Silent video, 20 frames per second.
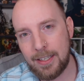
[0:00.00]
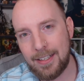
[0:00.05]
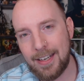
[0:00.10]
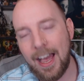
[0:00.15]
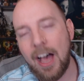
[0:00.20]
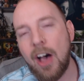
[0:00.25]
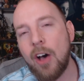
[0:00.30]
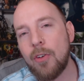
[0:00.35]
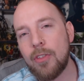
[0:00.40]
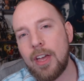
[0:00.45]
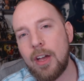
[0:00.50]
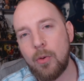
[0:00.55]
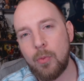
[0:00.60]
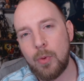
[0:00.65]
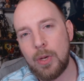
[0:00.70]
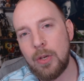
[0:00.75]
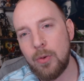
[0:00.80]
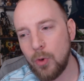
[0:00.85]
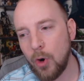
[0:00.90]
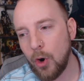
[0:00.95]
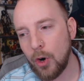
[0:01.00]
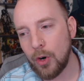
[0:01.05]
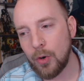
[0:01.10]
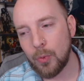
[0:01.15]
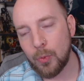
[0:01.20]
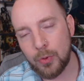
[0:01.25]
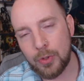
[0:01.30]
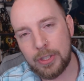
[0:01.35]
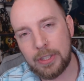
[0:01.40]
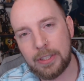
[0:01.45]
now that we are
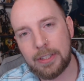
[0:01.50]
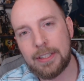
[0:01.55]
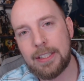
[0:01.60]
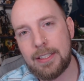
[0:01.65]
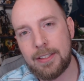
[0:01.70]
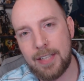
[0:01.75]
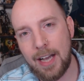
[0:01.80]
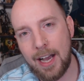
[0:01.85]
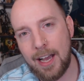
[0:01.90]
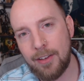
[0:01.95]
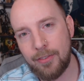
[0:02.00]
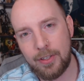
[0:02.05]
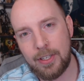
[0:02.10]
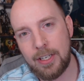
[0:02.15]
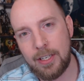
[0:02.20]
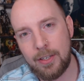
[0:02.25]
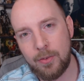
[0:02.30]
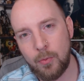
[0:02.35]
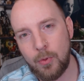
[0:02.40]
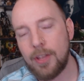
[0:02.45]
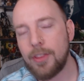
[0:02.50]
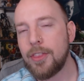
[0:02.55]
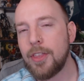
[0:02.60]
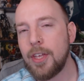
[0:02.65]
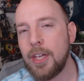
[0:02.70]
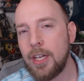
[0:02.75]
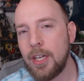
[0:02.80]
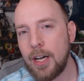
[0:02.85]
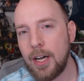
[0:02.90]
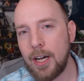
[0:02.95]
really diving in with
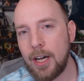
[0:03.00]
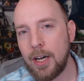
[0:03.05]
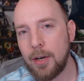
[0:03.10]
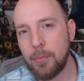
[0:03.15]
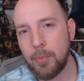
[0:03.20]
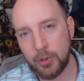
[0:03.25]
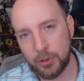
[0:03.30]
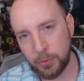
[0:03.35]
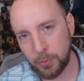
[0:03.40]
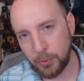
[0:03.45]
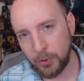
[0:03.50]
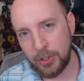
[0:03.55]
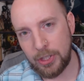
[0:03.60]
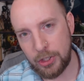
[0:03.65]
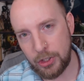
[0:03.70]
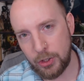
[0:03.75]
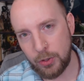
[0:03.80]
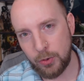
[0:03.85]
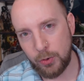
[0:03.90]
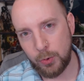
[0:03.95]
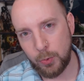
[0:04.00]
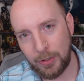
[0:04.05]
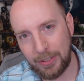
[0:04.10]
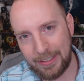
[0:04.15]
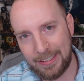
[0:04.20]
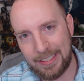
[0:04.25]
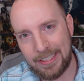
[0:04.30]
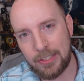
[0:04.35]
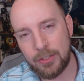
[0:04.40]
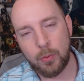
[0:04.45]
multiple issues
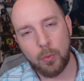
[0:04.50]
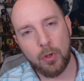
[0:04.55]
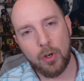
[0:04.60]
released.